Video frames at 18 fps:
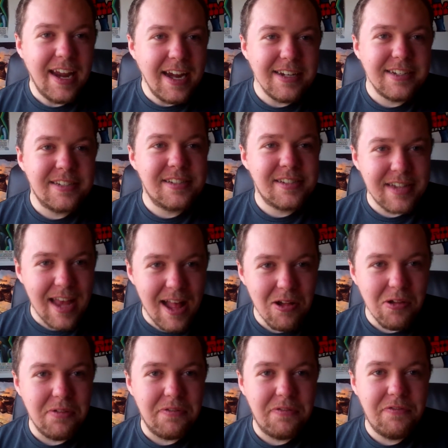
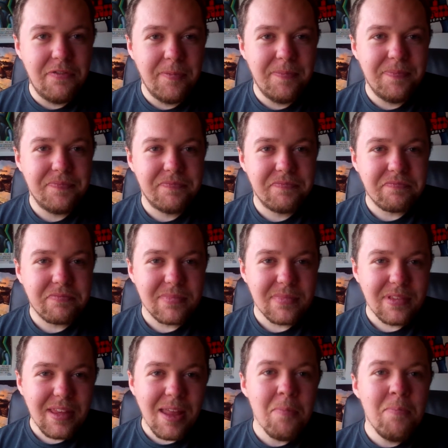itself,
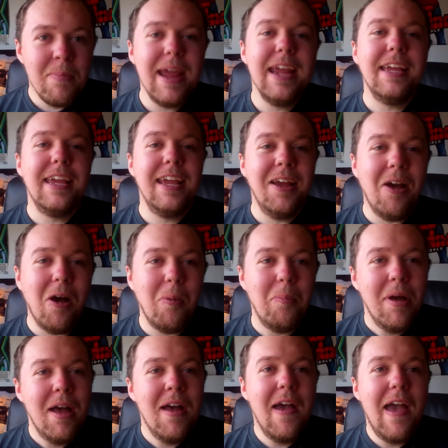making
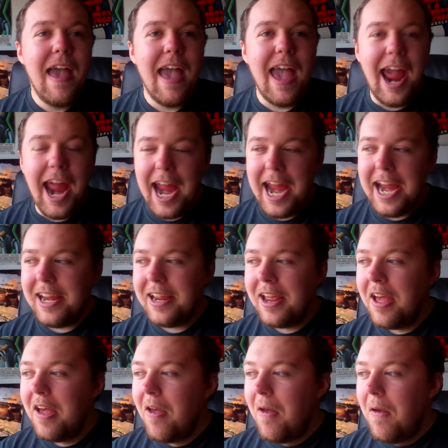up a
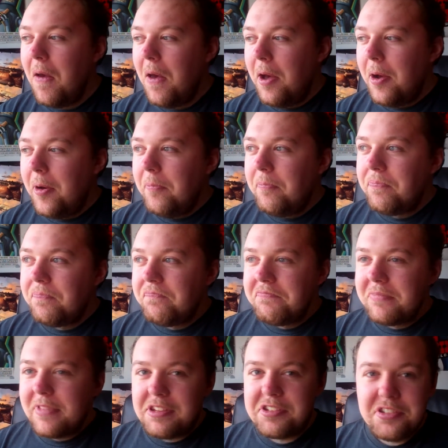
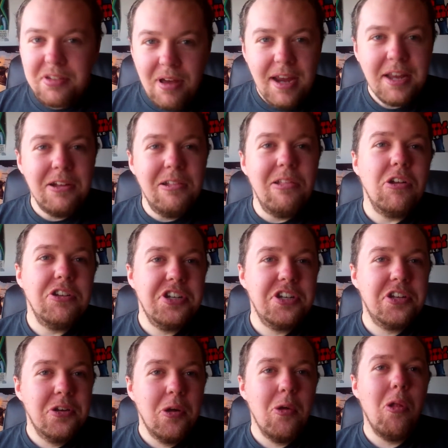
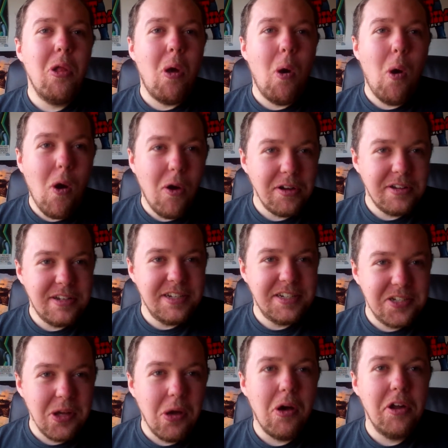psychological or
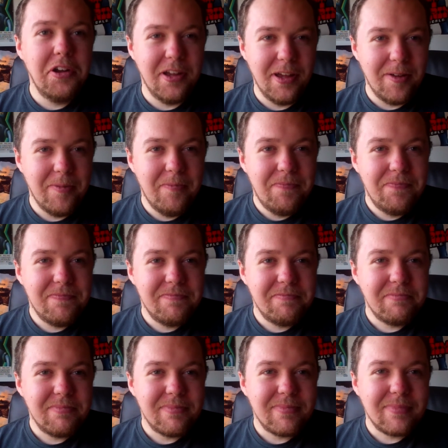disorder
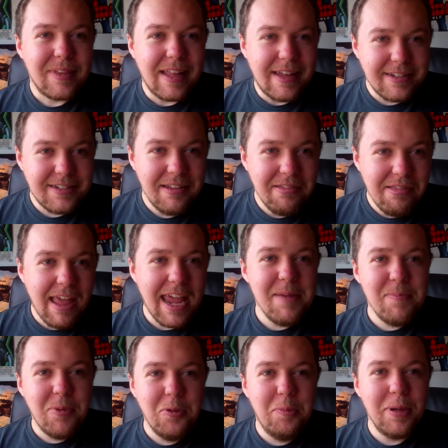to
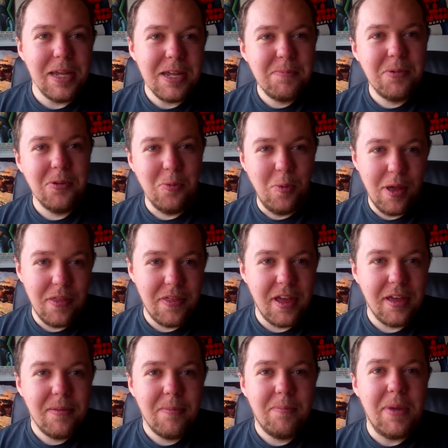label people with
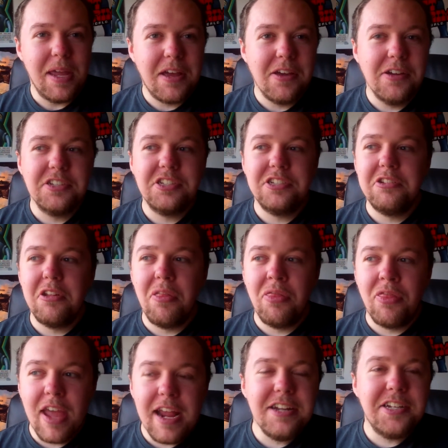it because
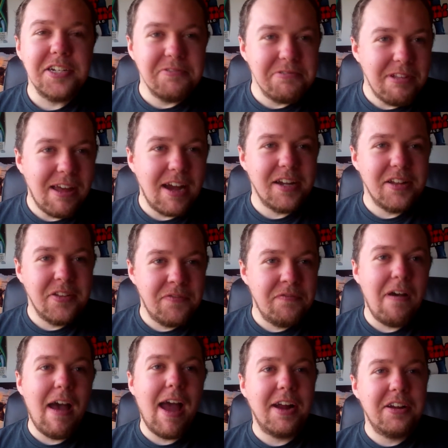they don't like the
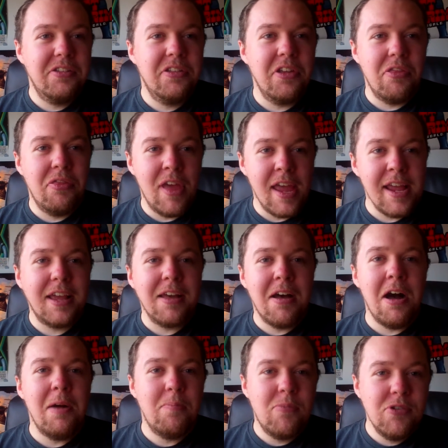fact that they
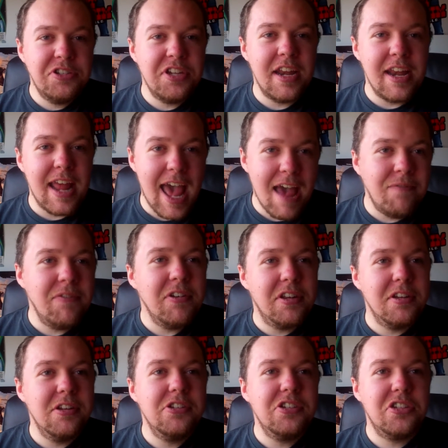can't present
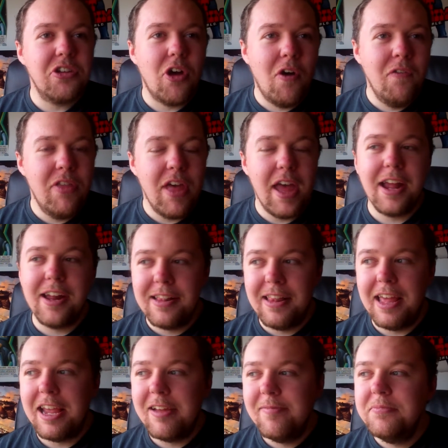evidence of their
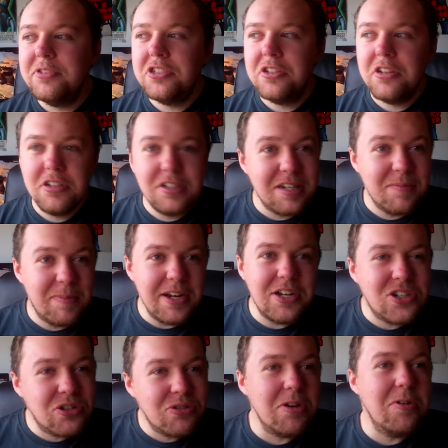claims to be
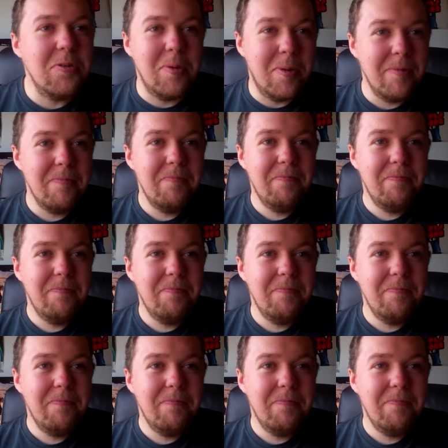true.